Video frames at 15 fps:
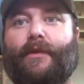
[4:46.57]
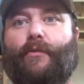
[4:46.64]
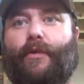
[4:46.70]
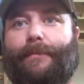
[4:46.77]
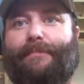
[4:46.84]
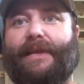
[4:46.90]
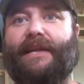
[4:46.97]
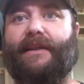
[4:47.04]

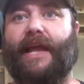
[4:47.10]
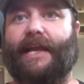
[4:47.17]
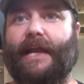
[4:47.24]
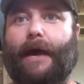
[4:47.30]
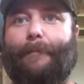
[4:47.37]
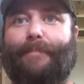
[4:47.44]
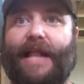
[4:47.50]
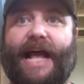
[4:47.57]
would be
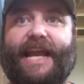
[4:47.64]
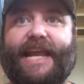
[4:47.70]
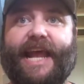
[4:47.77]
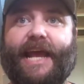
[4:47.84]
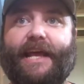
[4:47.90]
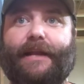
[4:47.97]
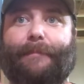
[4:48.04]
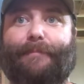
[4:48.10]
like a black
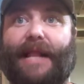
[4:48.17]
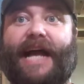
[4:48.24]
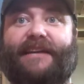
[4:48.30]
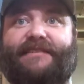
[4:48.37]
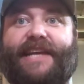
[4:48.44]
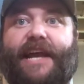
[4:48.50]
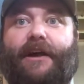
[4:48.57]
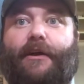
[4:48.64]
head, a
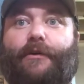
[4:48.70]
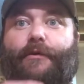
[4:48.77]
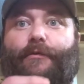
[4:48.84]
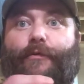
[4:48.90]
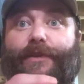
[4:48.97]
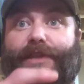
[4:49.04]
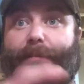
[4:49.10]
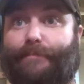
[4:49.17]
black tail
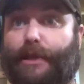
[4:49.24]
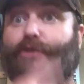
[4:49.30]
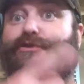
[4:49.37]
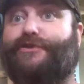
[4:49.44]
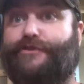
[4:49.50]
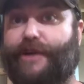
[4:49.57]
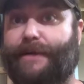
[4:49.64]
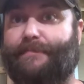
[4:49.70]
with a blue
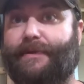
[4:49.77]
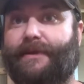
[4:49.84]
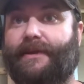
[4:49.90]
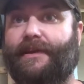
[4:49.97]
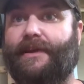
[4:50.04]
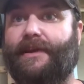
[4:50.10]
strip.